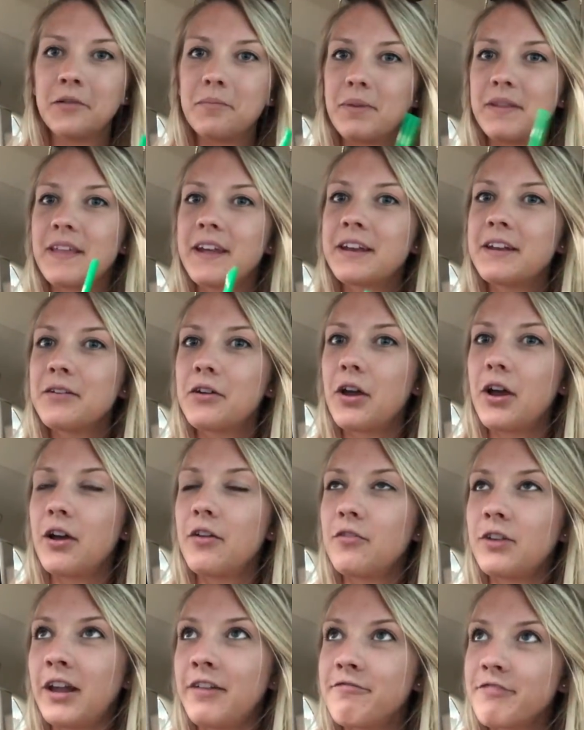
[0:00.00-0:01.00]
But then,
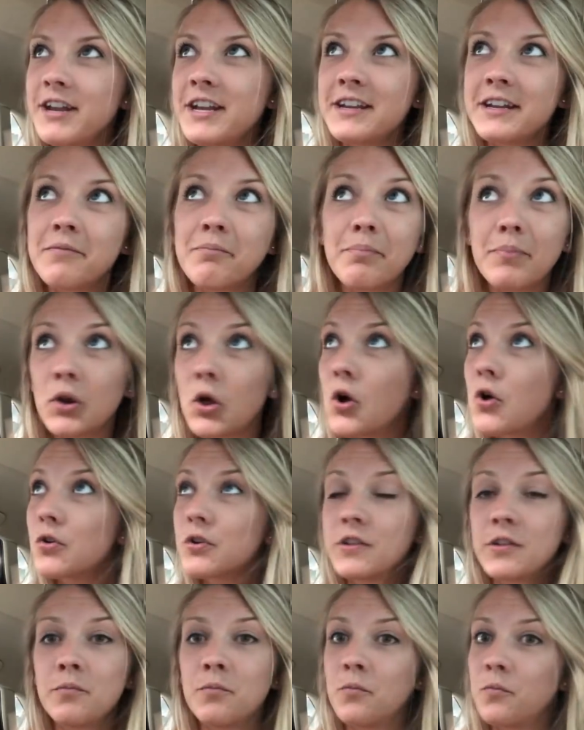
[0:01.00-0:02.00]
like, reading
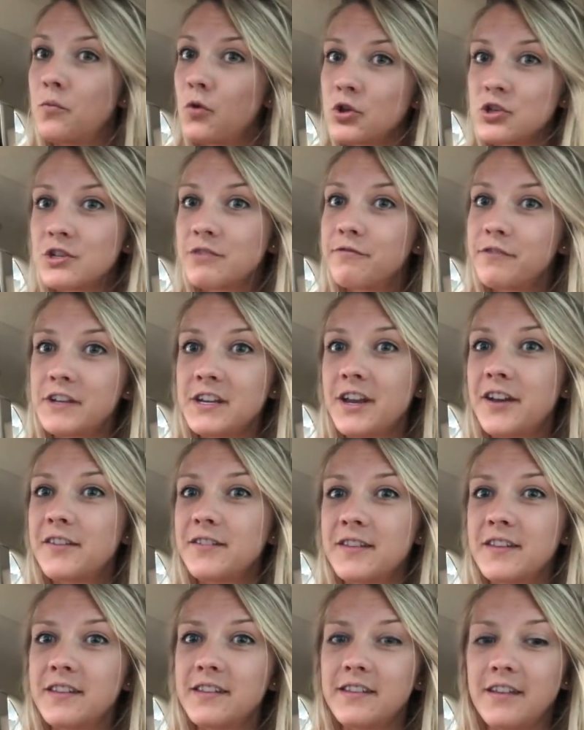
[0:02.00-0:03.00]
blogs and watching
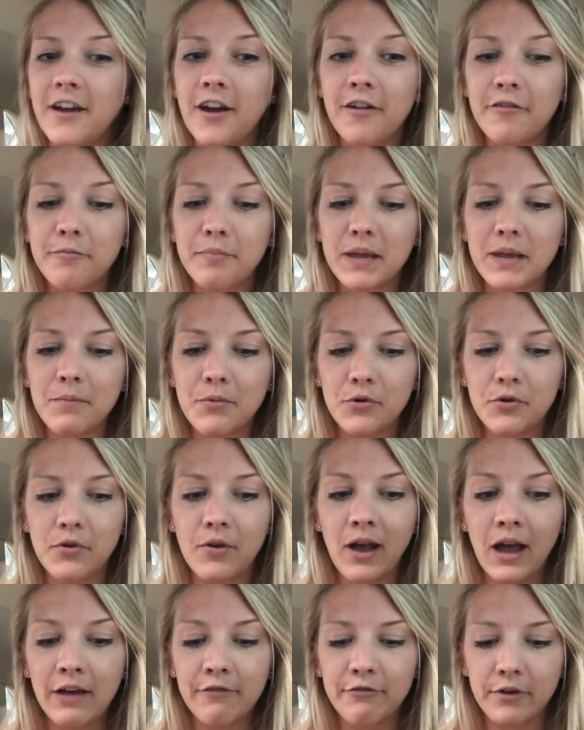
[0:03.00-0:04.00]
videos and stuff, people
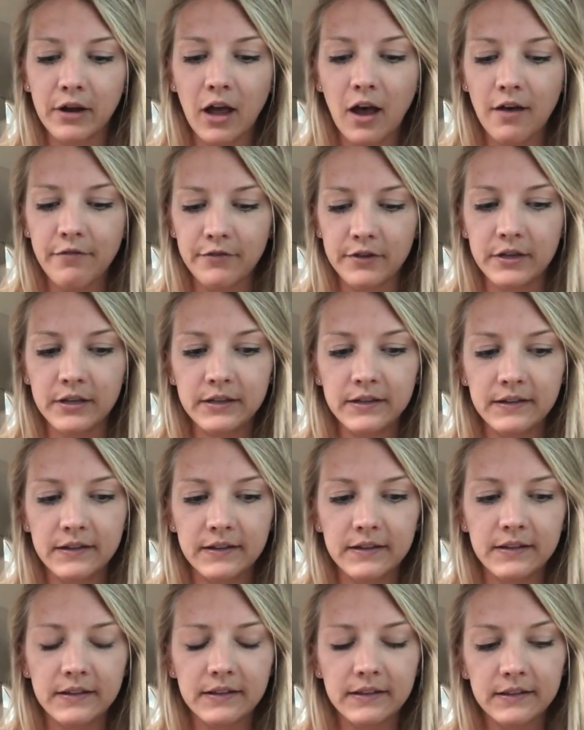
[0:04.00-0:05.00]
who have recovered
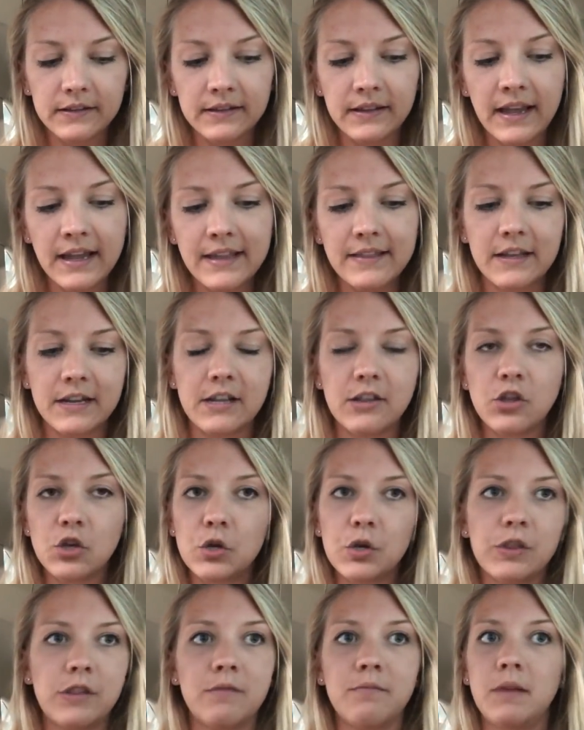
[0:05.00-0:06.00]
say that it
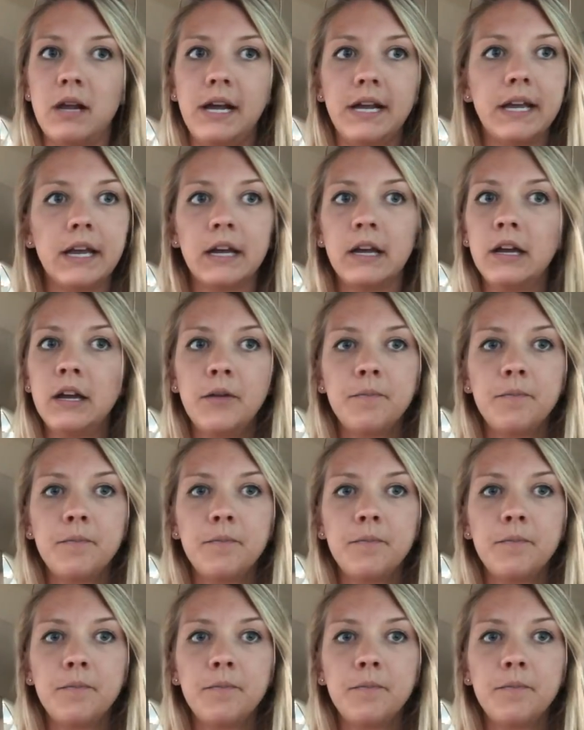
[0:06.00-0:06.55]
took them like